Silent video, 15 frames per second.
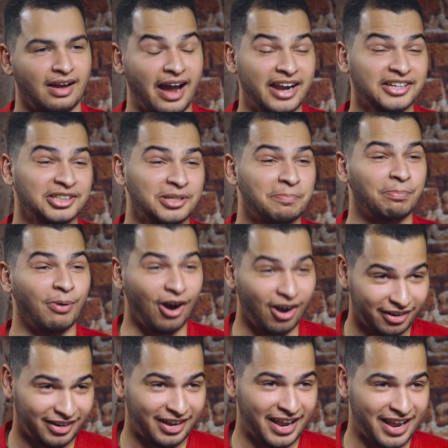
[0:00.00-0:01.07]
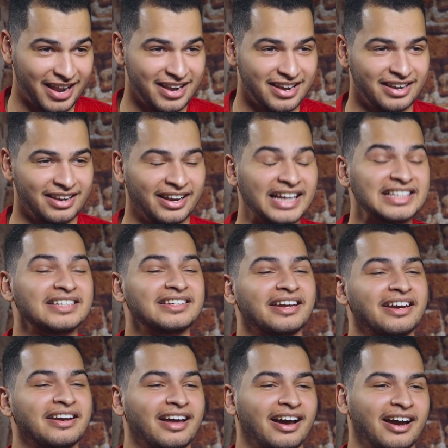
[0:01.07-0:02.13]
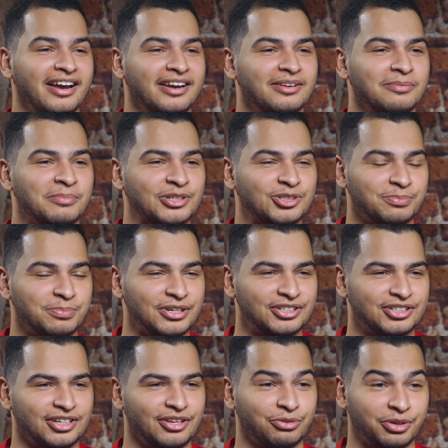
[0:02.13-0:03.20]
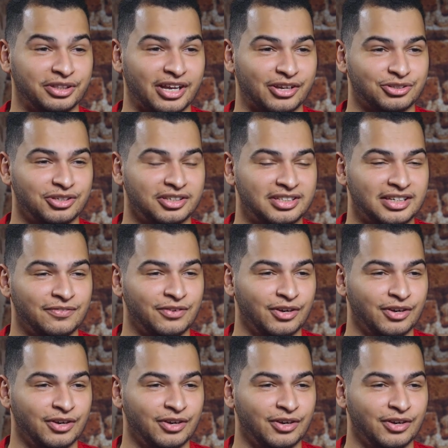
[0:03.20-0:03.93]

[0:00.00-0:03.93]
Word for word: I actually bought a 1999 Mitsubishi 3000 GT